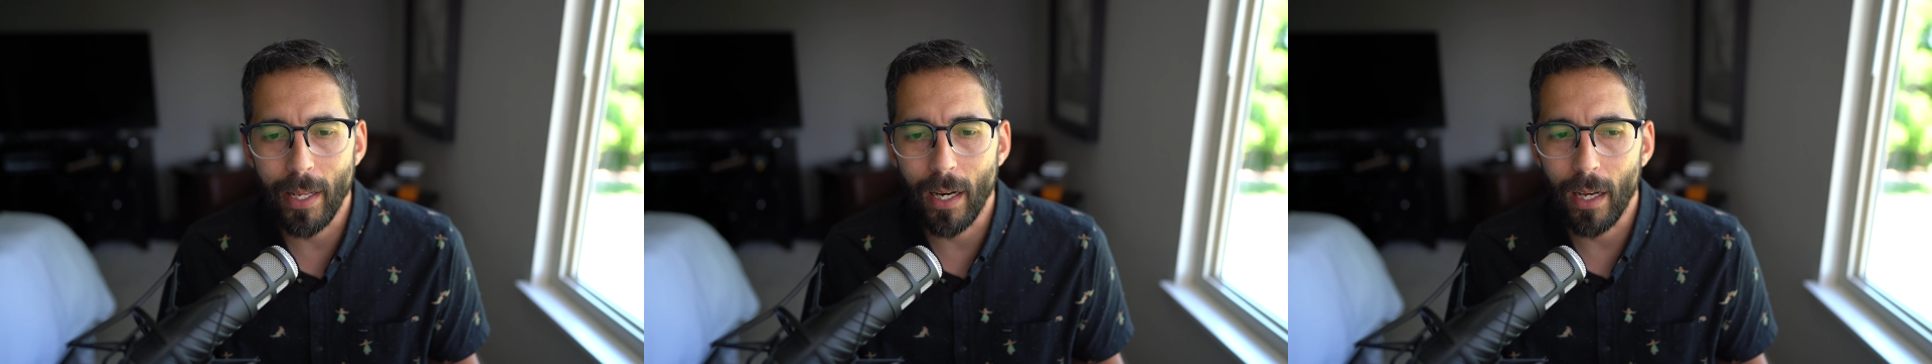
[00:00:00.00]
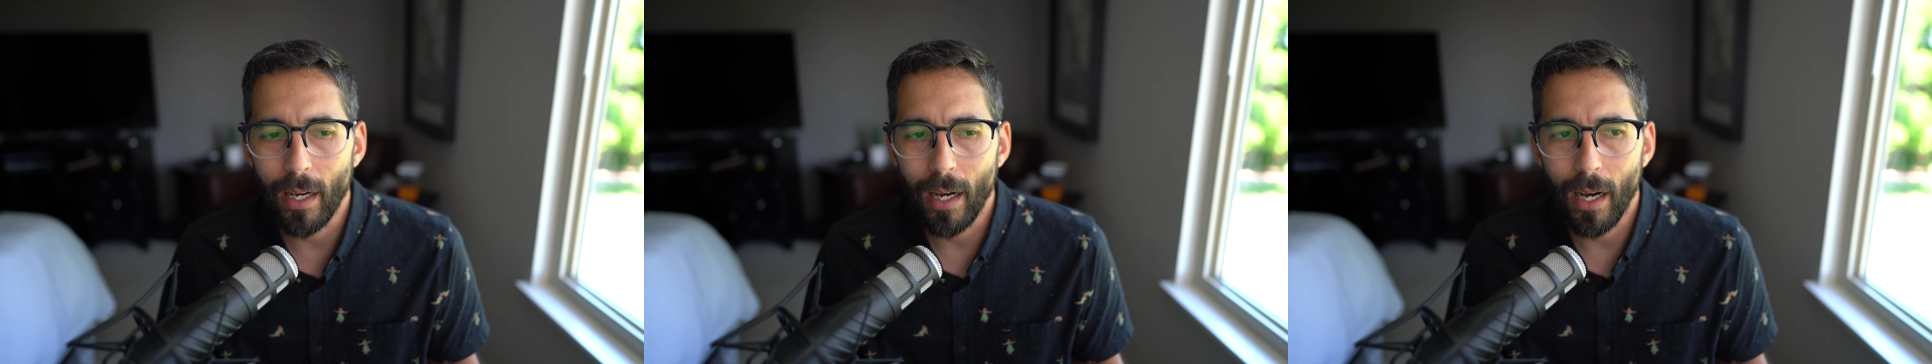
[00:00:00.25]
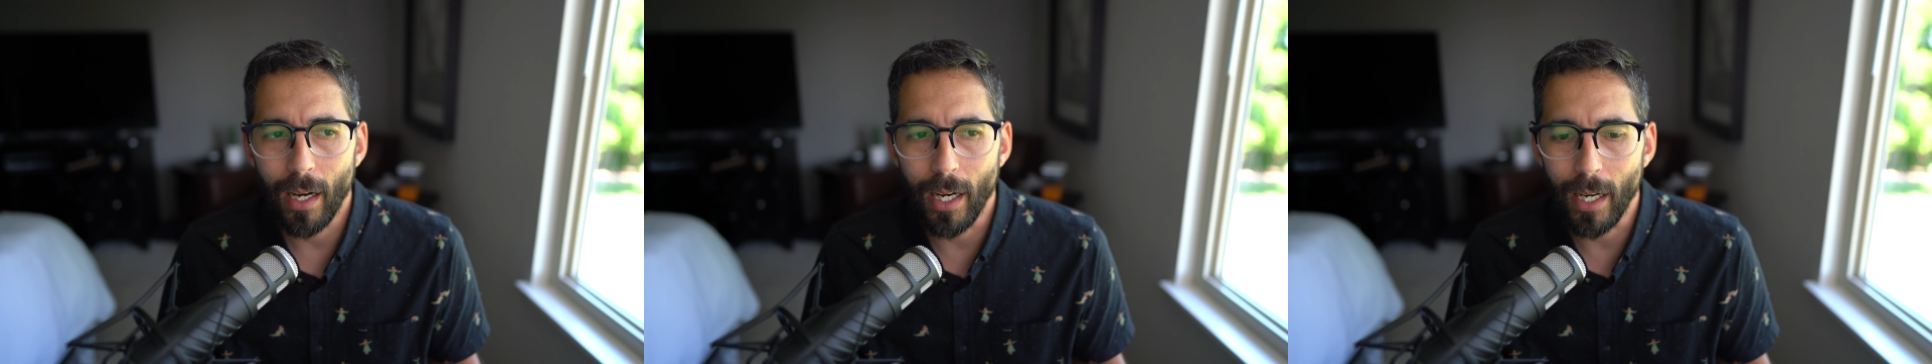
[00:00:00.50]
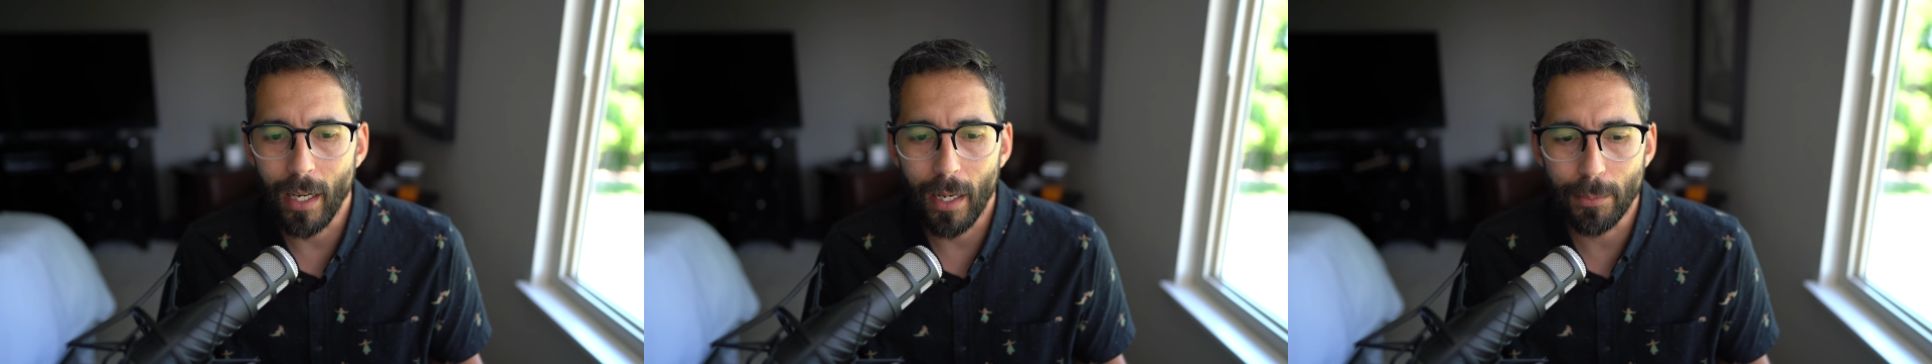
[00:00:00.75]
being
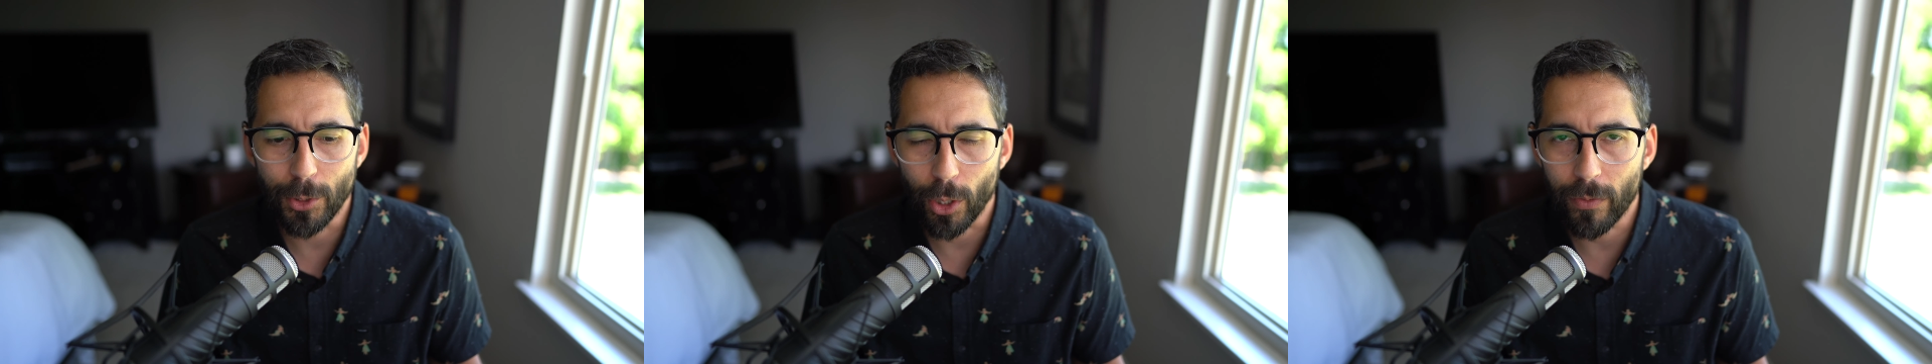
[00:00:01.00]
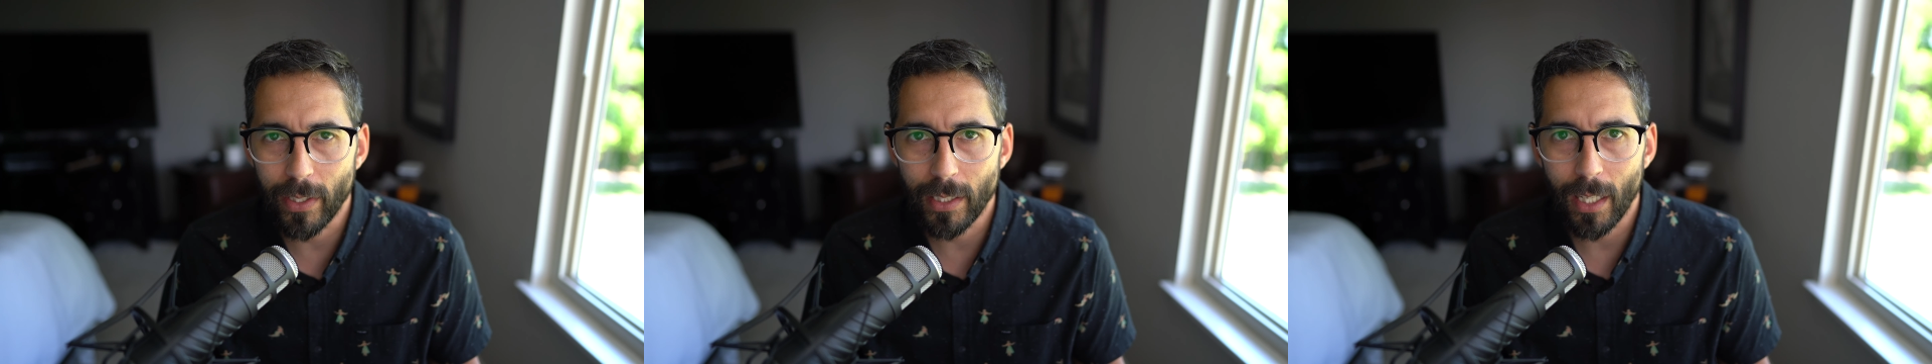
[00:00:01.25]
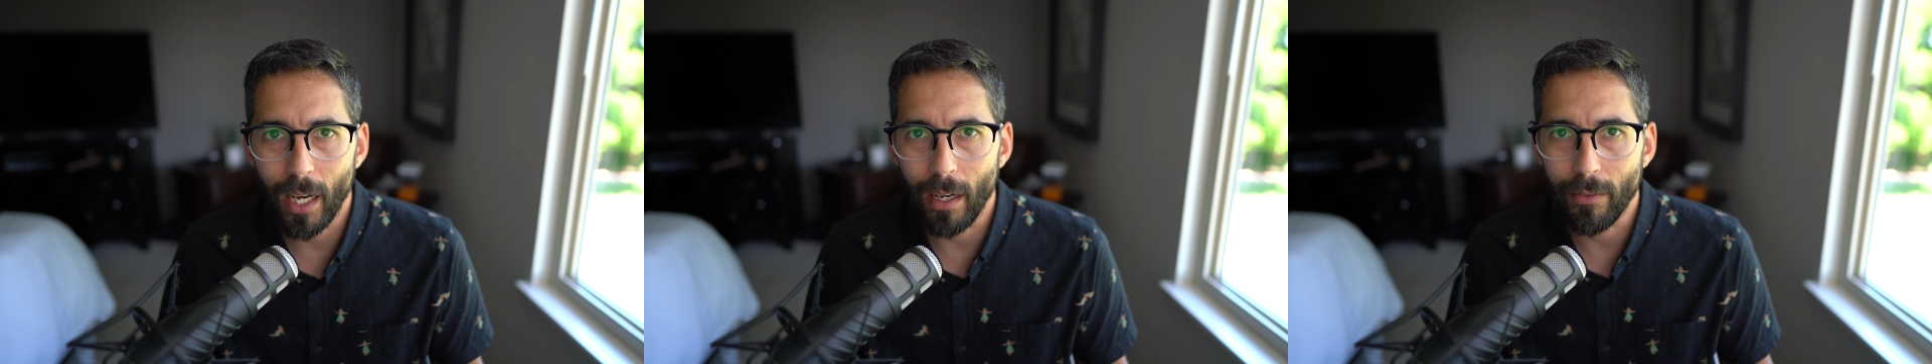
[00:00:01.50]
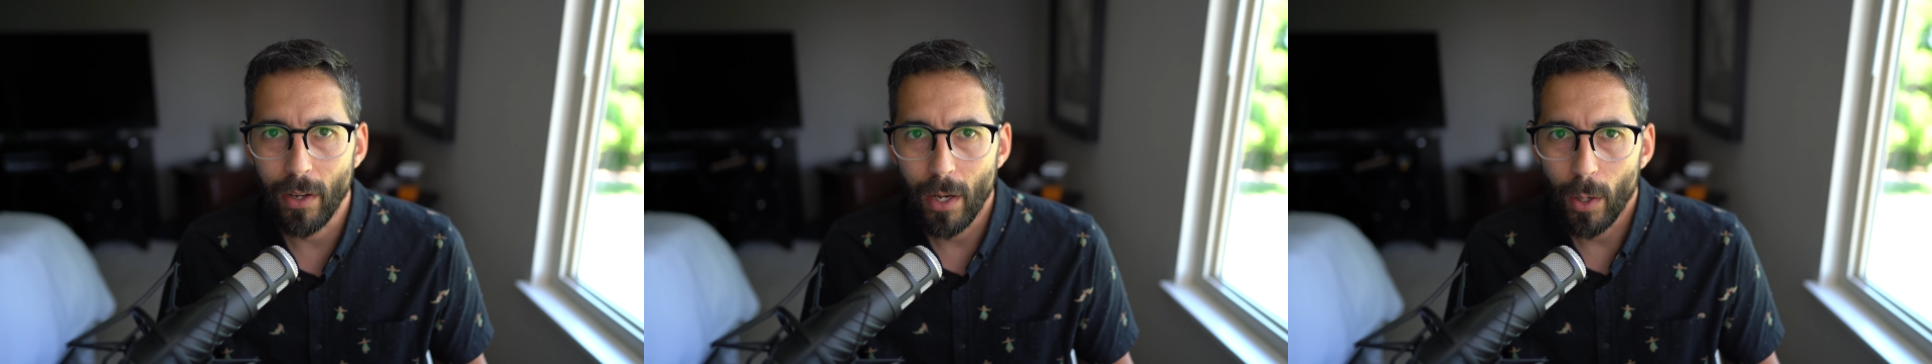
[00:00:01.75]
observant
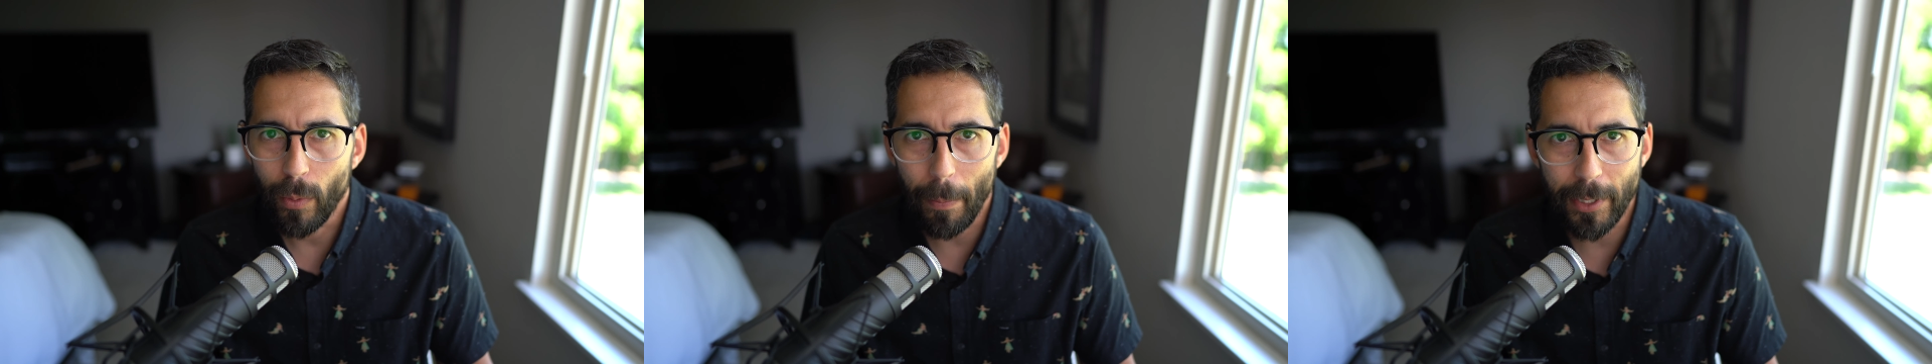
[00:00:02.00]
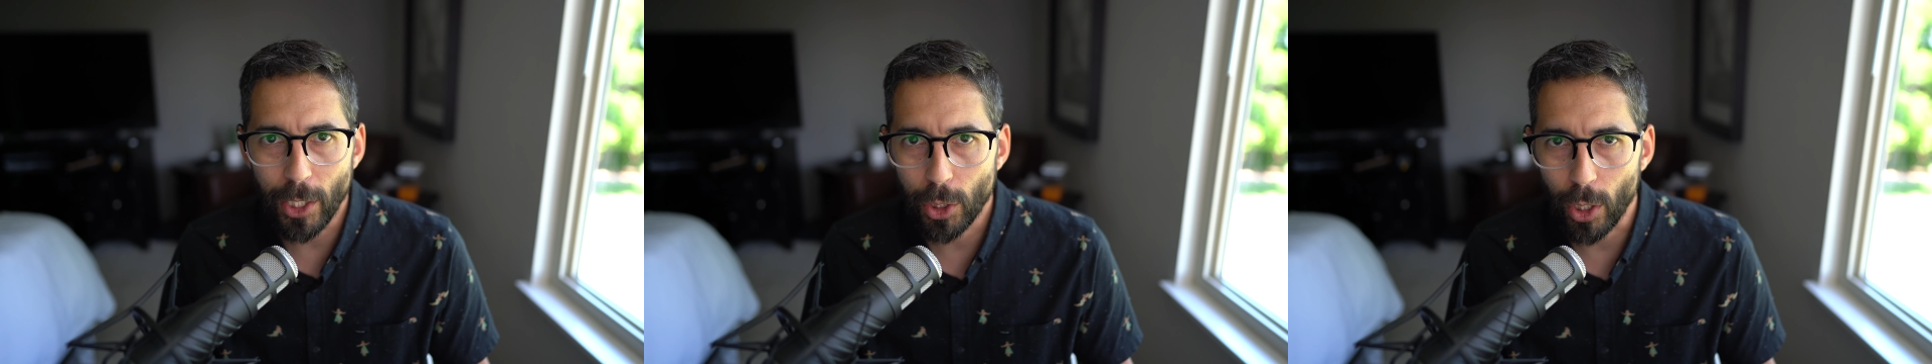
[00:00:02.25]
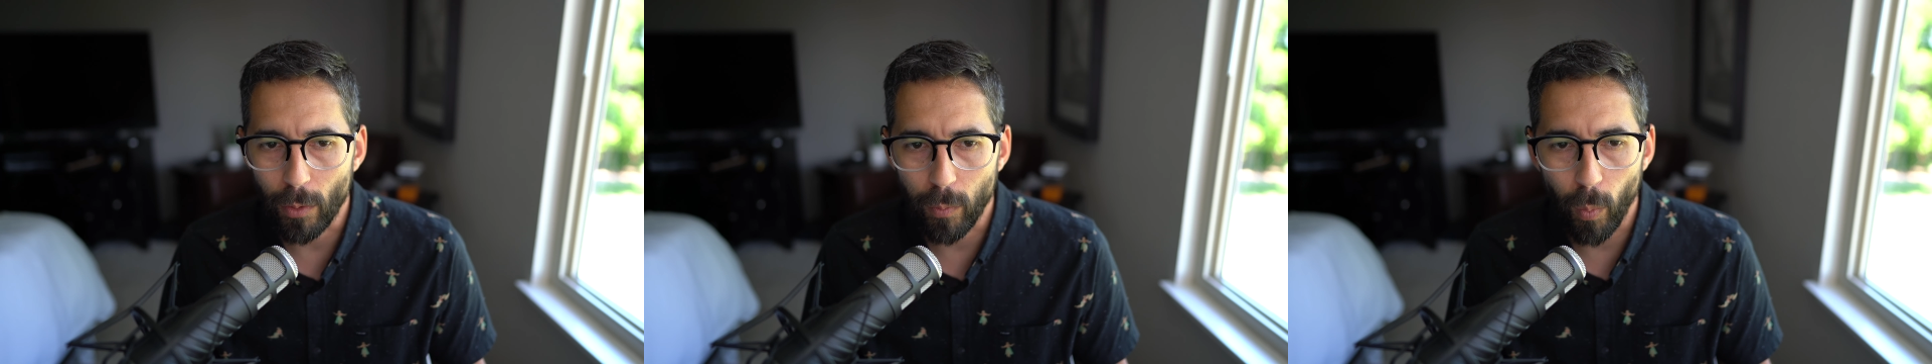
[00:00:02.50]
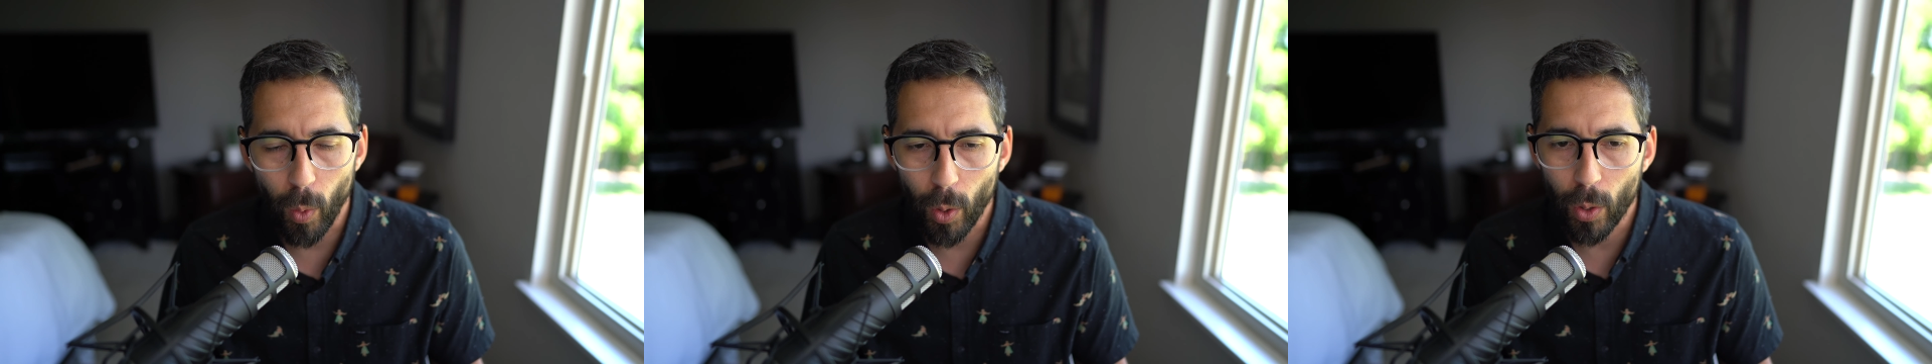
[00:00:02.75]
of repetition of
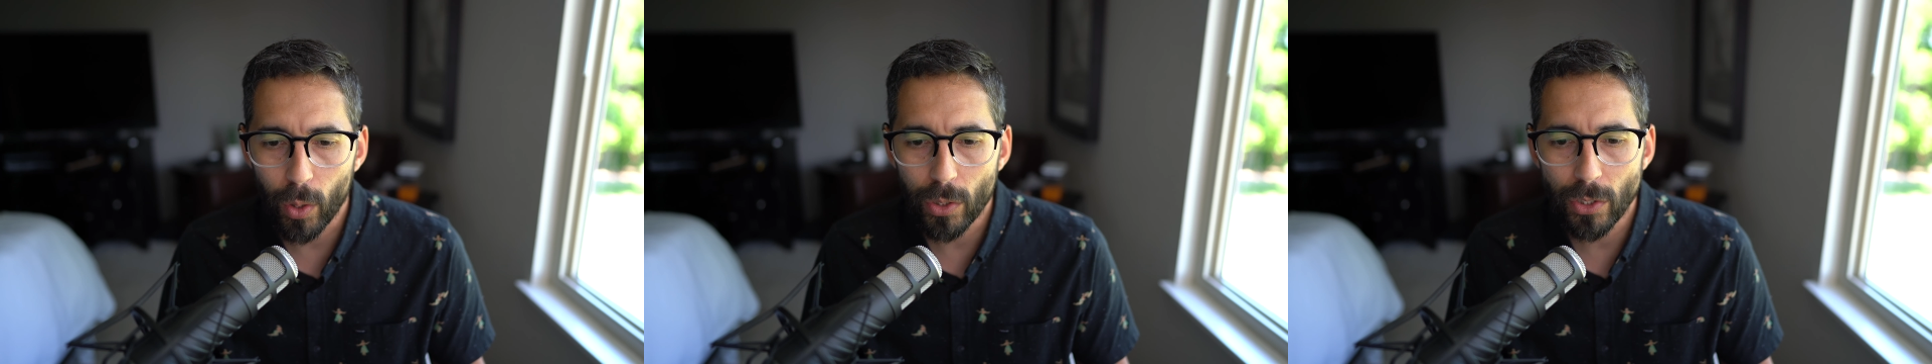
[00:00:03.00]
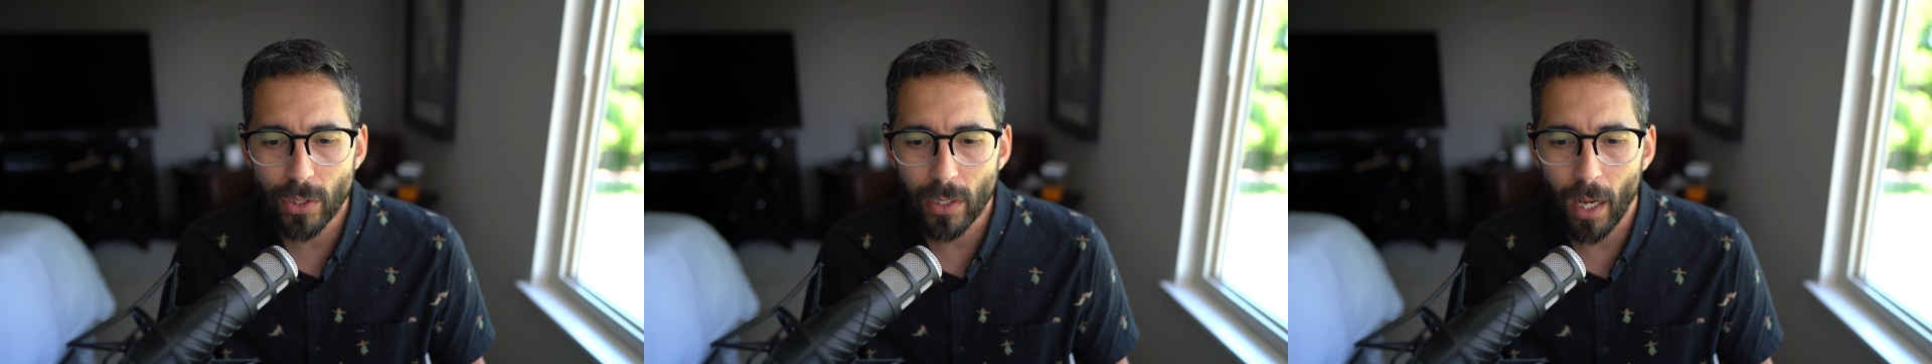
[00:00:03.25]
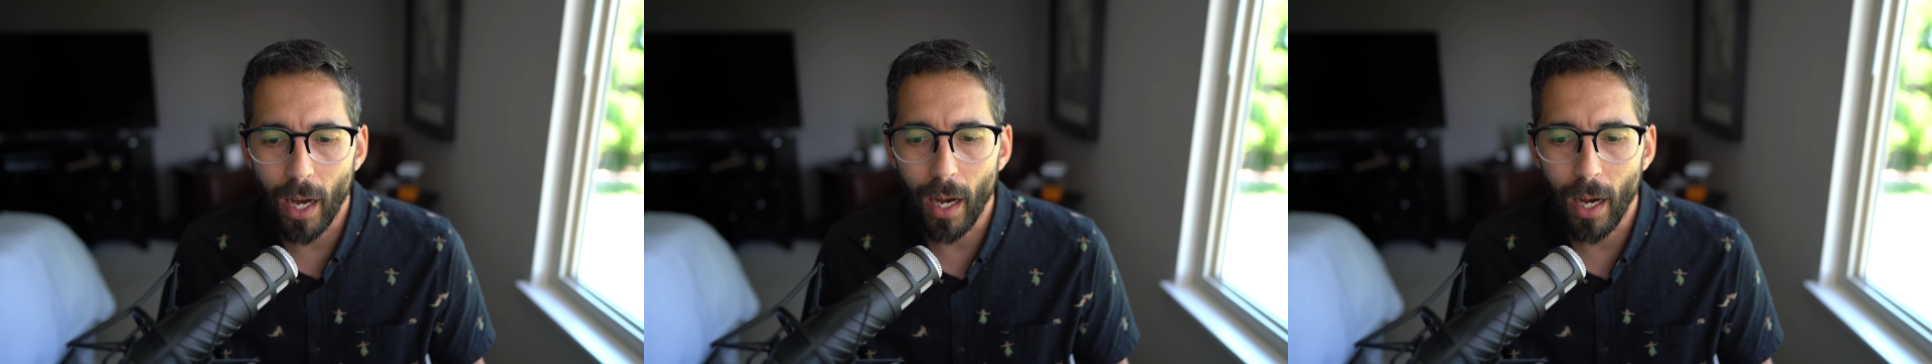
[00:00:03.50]
words,